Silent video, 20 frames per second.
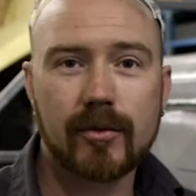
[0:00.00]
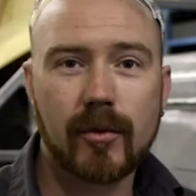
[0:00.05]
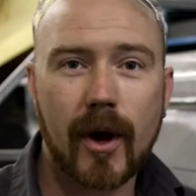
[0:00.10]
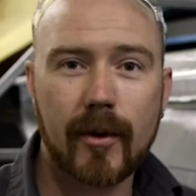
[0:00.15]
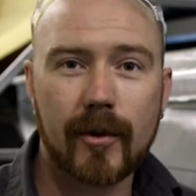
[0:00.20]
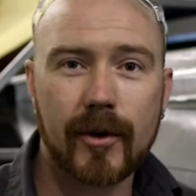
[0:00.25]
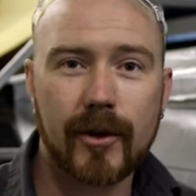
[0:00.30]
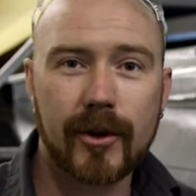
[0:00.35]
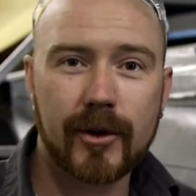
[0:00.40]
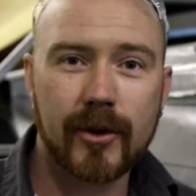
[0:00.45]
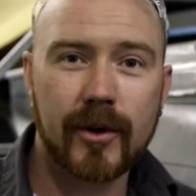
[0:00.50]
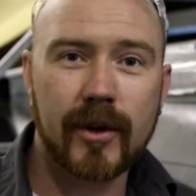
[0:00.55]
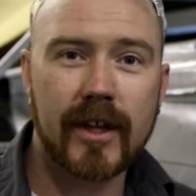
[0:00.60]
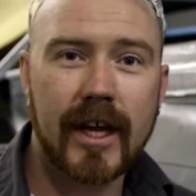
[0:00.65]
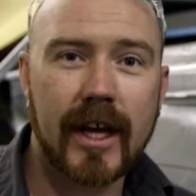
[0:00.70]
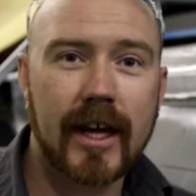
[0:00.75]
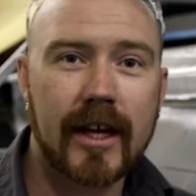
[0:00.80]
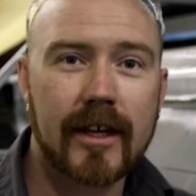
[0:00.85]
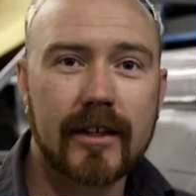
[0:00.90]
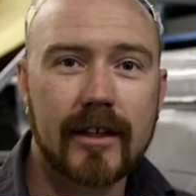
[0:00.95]
why we're doing
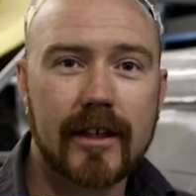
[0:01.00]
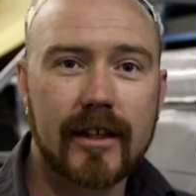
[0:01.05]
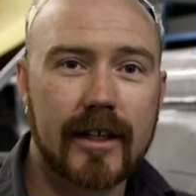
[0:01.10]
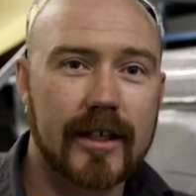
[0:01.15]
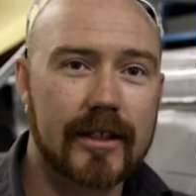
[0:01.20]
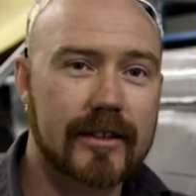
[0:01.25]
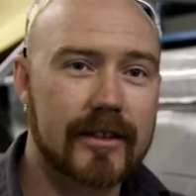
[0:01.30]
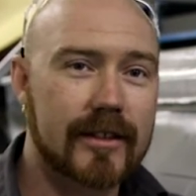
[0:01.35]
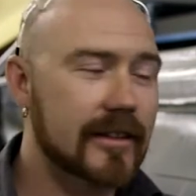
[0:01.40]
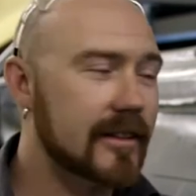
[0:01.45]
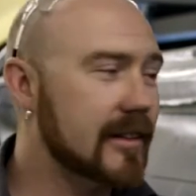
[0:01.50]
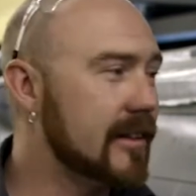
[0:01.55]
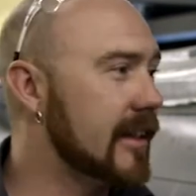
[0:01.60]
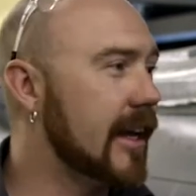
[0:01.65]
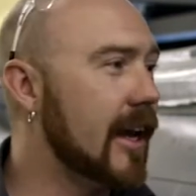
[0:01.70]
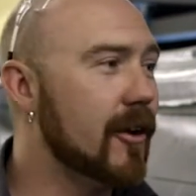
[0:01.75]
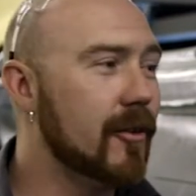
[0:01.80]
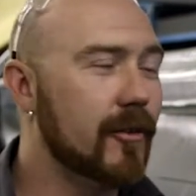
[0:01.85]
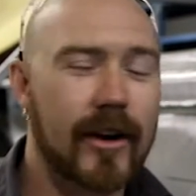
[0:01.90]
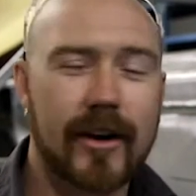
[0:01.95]
this is to
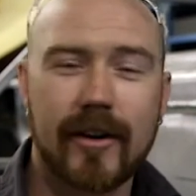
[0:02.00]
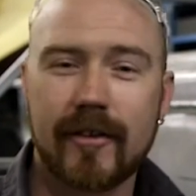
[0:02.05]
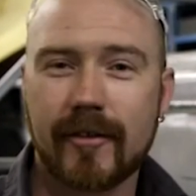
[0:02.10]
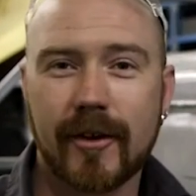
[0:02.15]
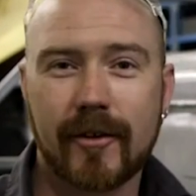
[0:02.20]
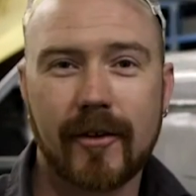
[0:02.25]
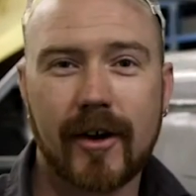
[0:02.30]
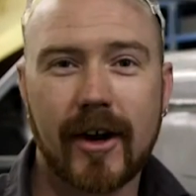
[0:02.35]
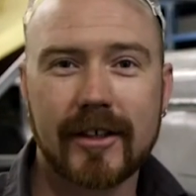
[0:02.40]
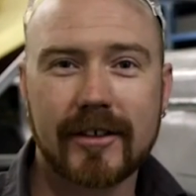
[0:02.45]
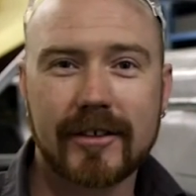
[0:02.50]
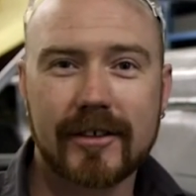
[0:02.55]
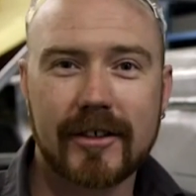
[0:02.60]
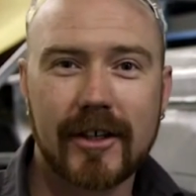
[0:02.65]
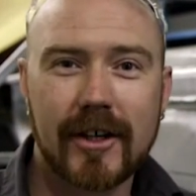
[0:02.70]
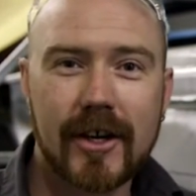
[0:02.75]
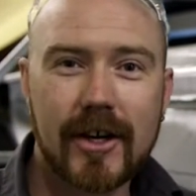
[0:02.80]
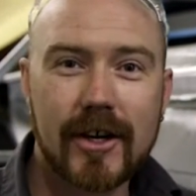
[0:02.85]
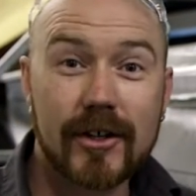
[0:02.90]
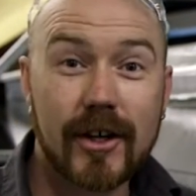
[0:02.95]
get rid of the rust,
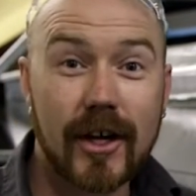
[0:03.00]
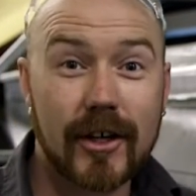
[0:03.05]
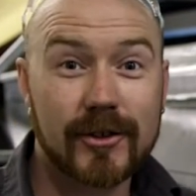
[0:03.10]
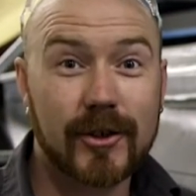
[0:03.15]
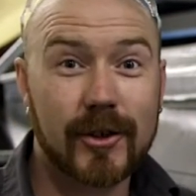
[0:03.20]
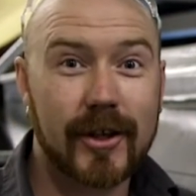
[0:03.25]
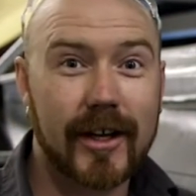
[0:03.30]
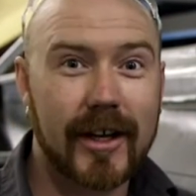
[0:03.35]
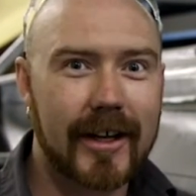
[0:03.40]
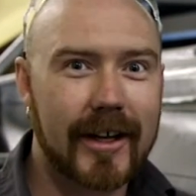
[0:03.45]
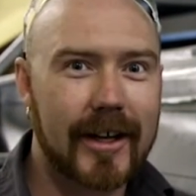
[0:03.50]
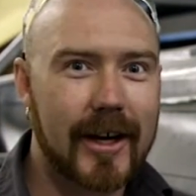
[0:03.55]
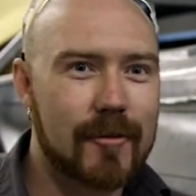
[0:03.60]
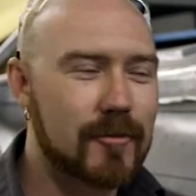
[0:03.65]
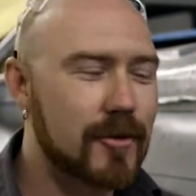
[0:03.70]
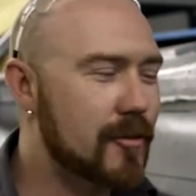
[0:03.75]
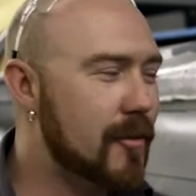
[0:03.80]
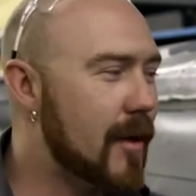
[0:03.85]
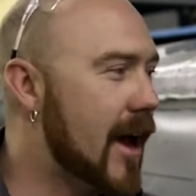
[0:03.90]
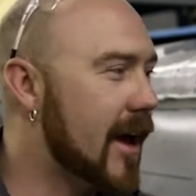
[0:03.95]
not so that it
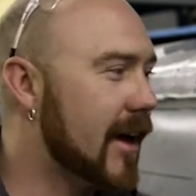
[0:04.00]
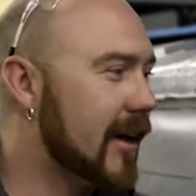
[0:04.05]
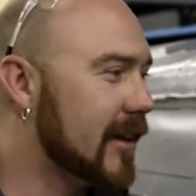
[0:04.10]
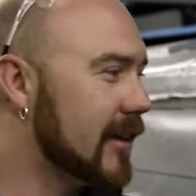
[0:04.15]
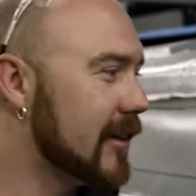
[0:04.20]
comes back.